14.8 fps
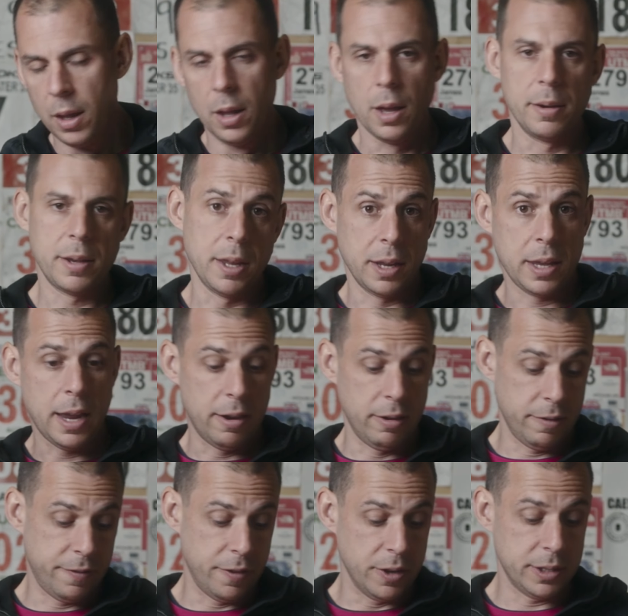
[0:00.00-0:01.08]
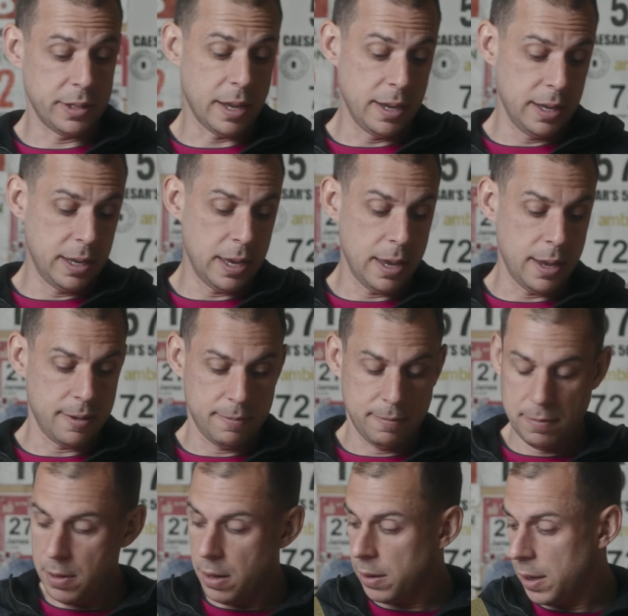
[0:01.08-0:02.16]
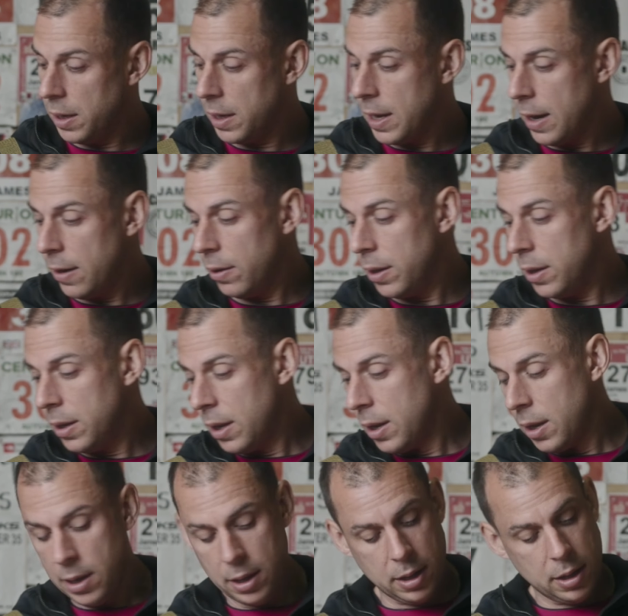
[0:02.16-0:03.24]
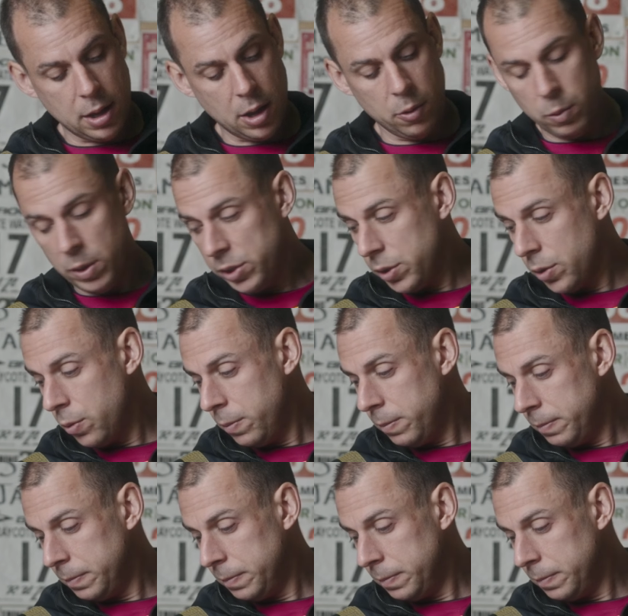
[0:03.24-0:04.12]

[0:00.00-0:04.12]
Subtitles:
I'm going to carry a first aid kit. I'm going to carry a whistle.